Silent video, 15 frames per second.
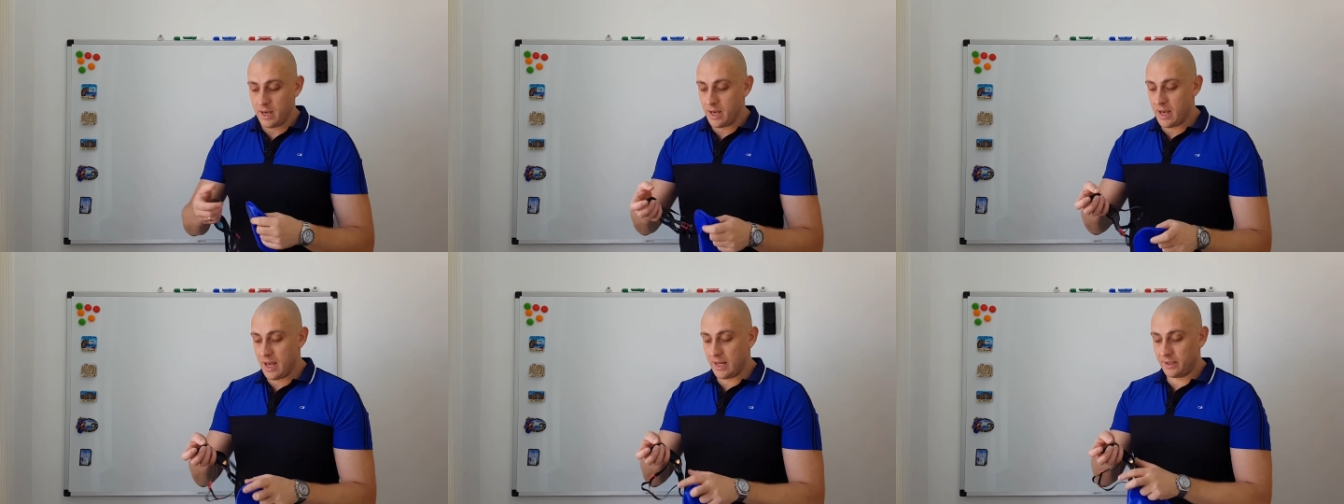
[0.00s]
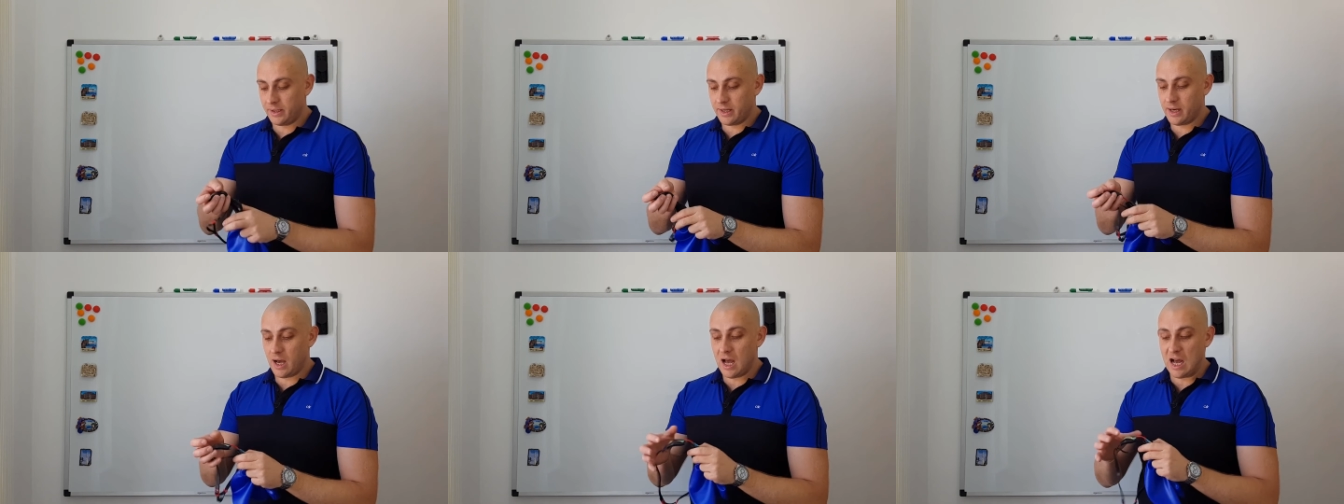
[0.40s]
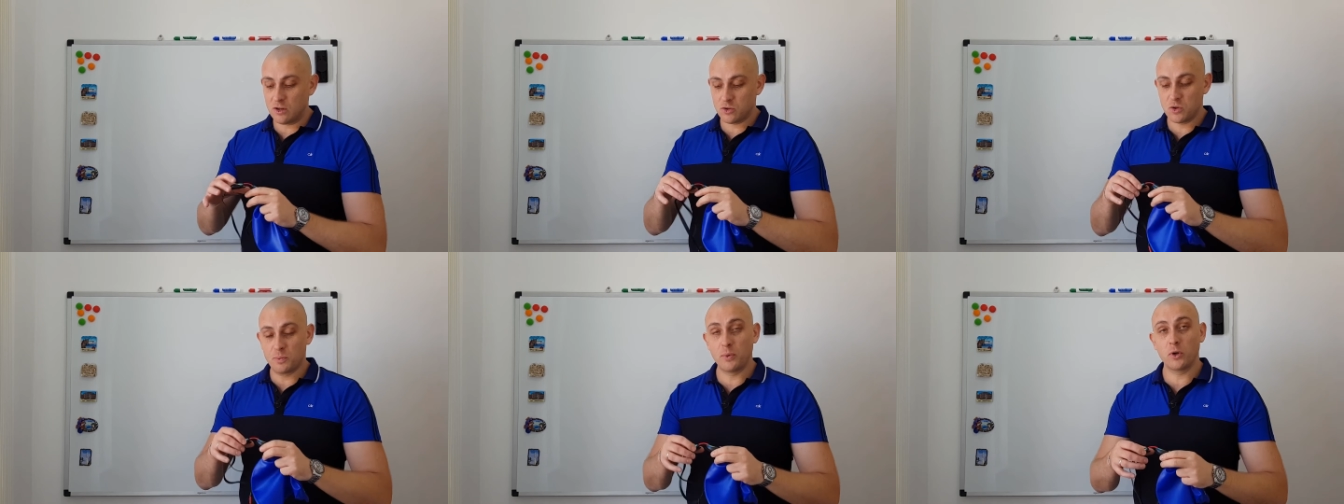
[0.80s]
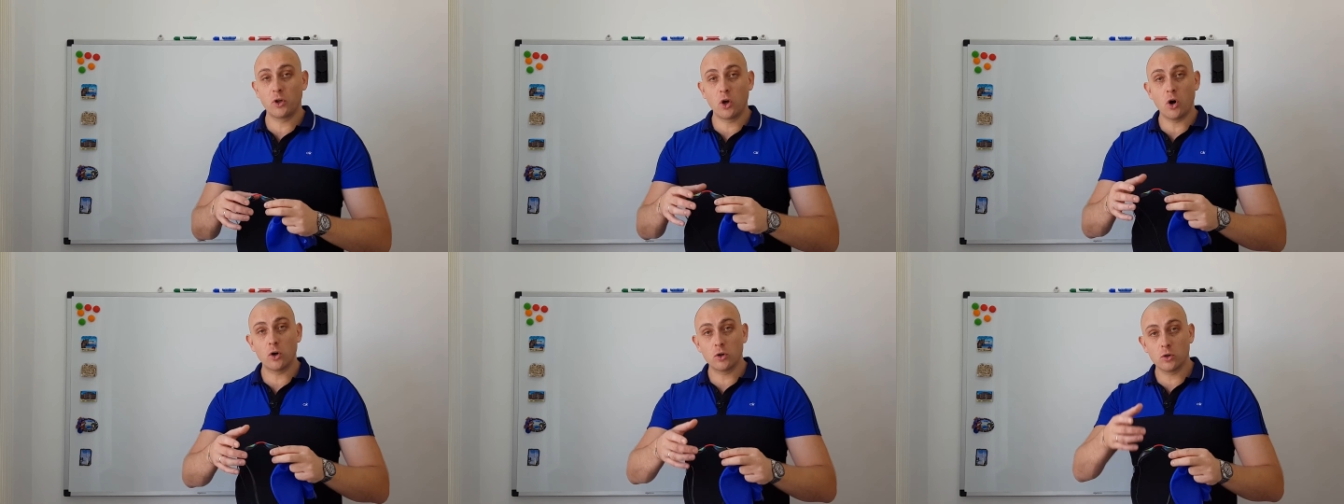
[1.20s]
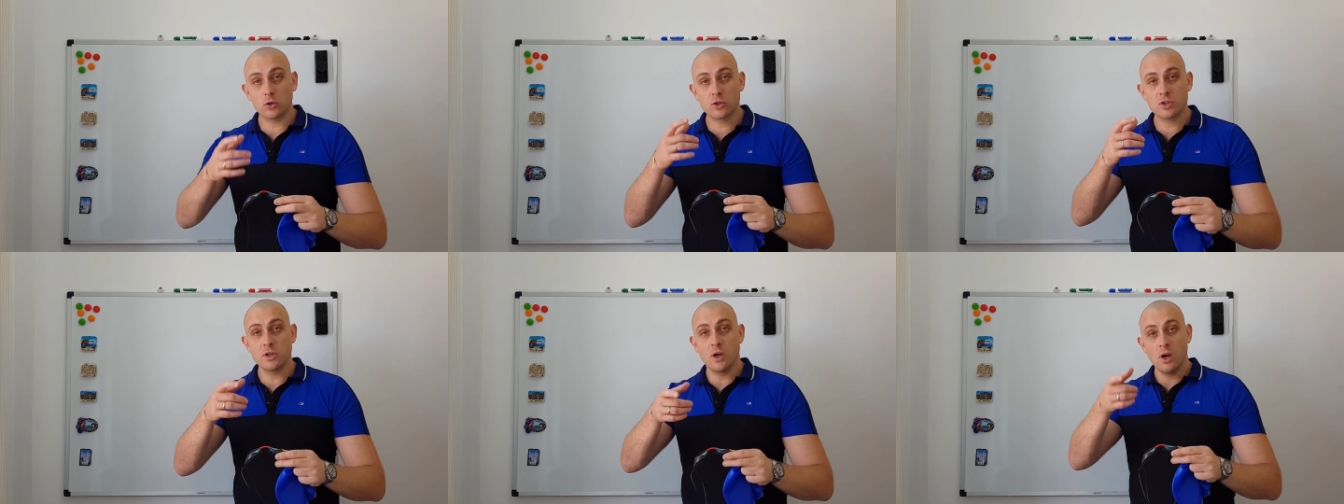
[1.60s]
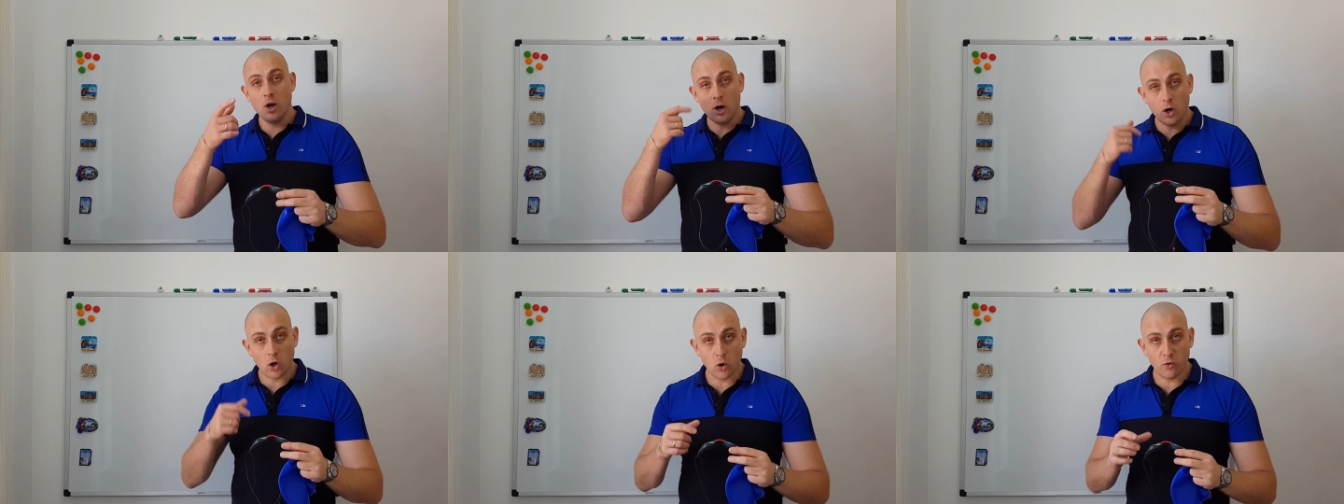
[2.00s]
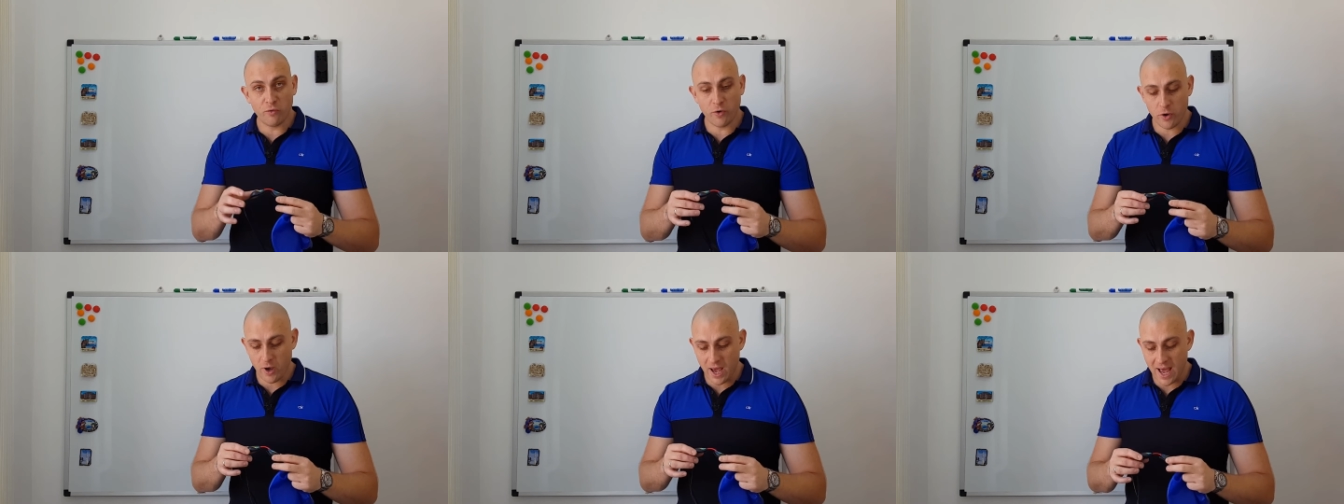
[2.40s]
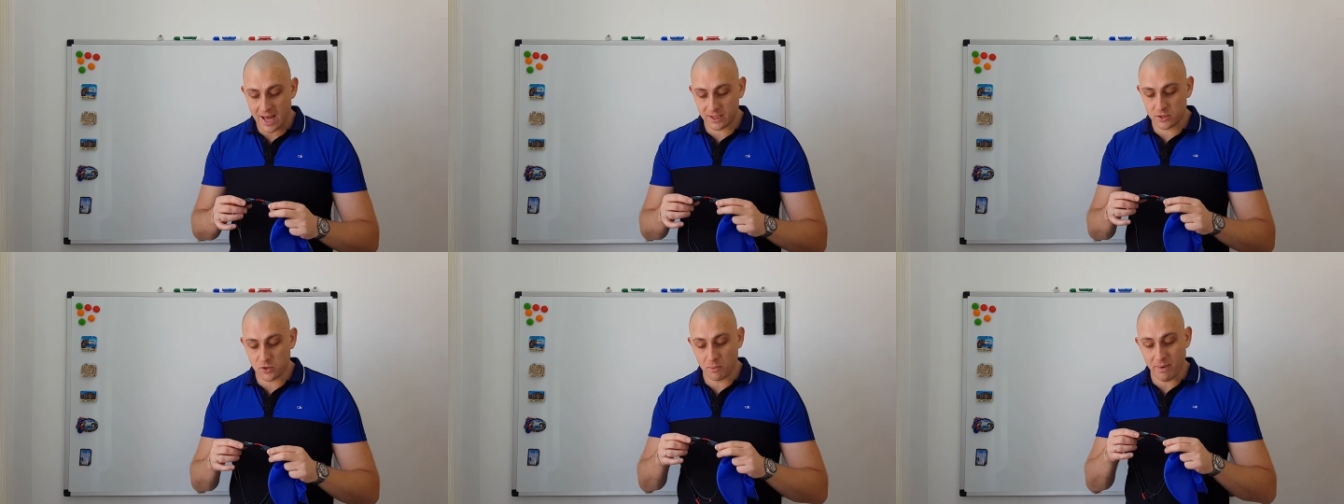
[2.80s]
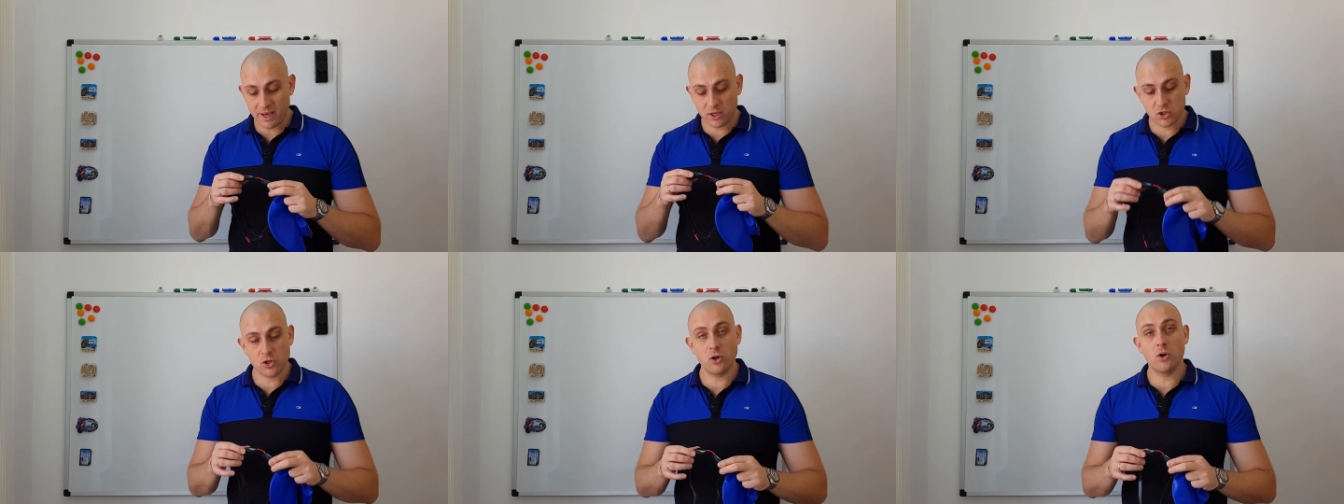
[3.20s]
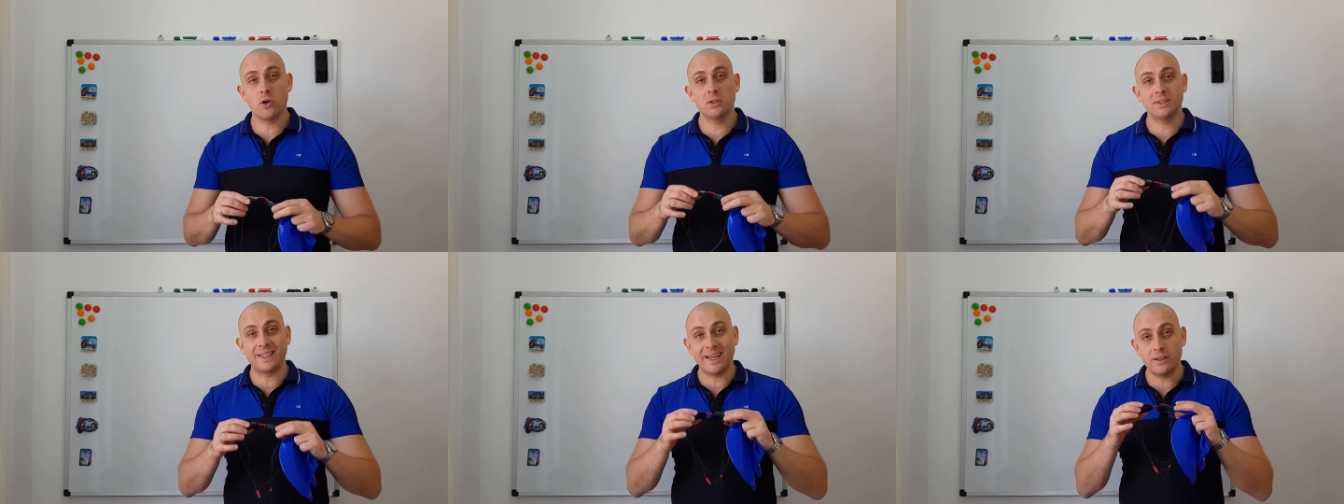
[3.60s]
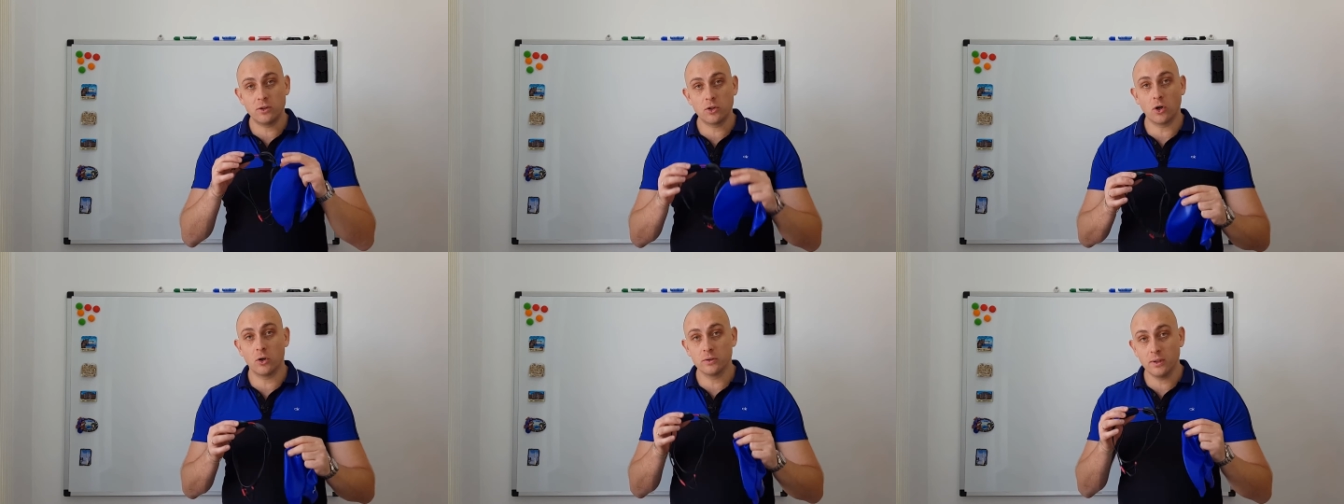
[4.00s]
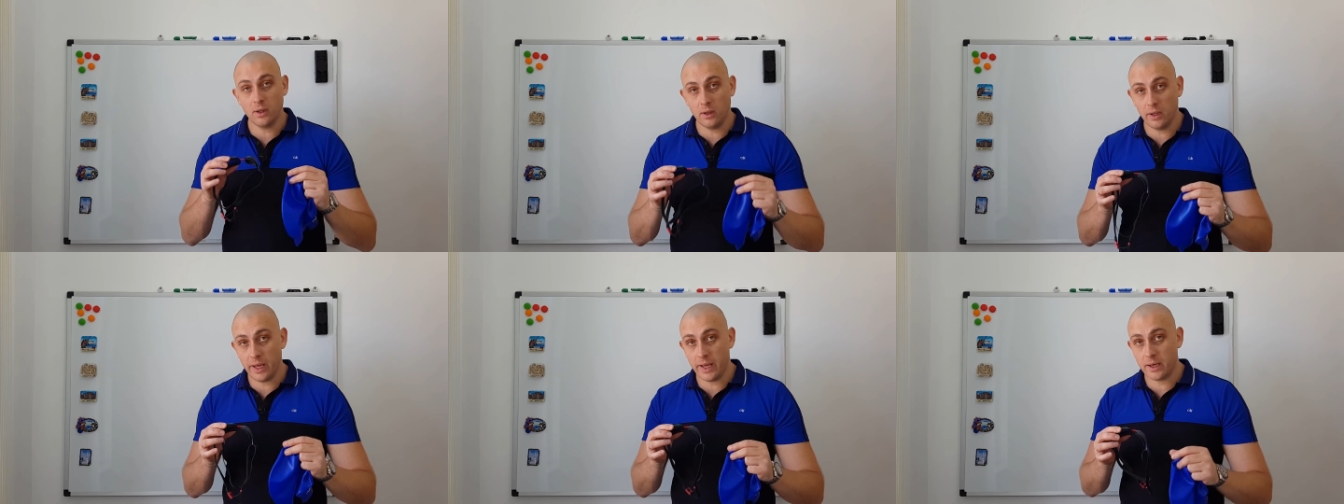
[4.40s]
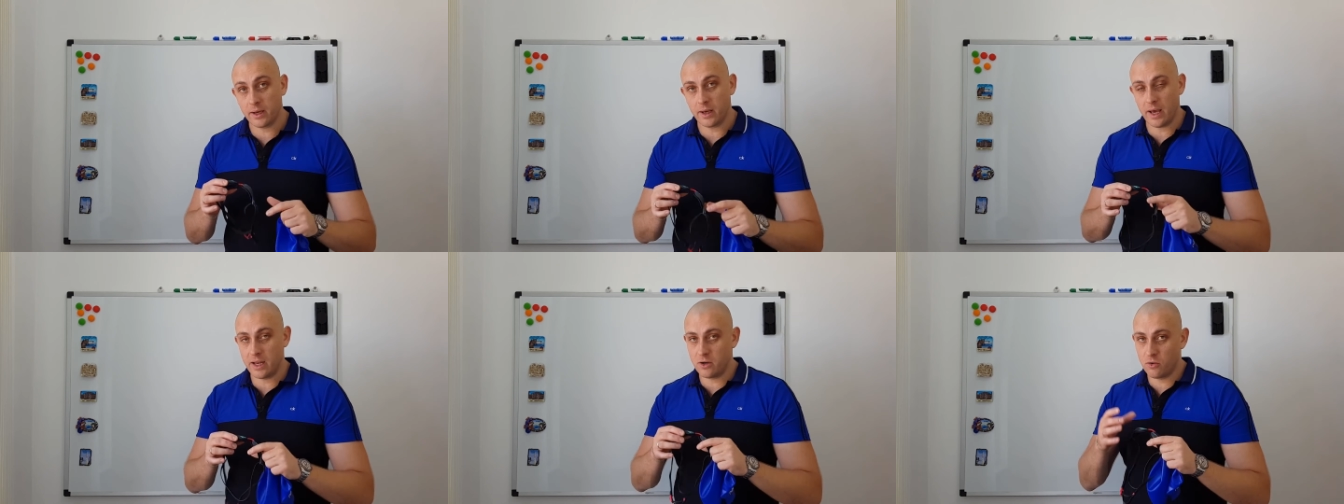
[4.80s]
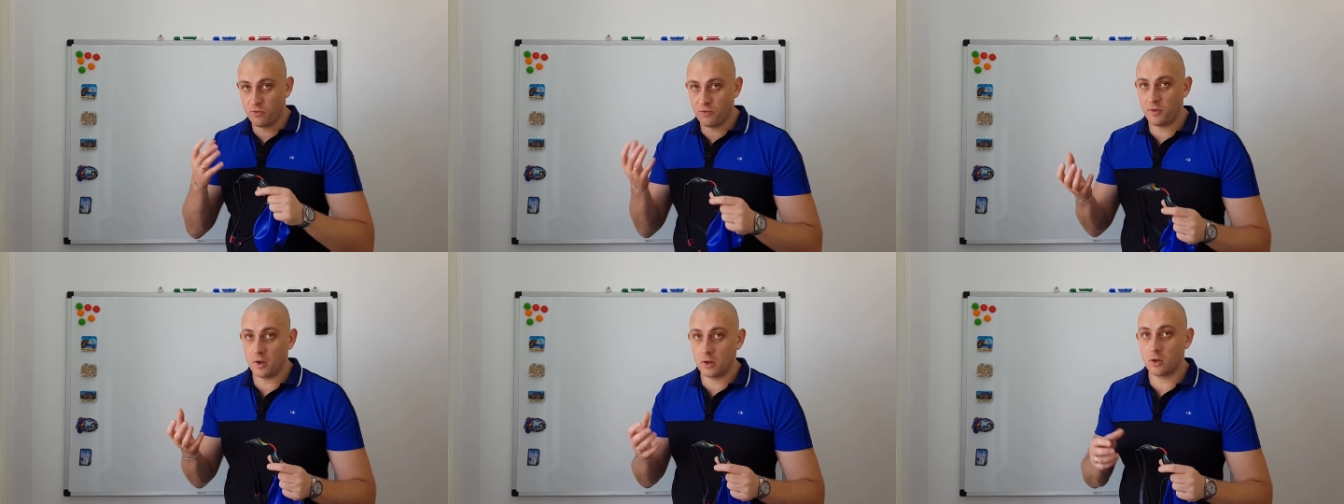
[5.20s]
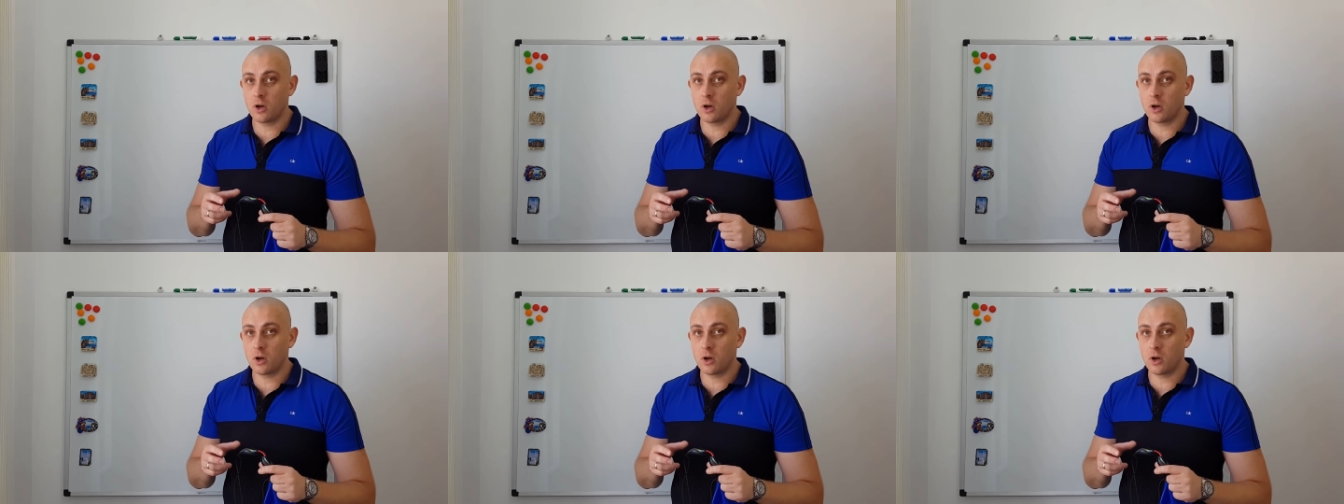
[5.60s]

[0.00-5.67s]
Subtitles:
and how to put goggles over your hat to make sure they don't leak and you feel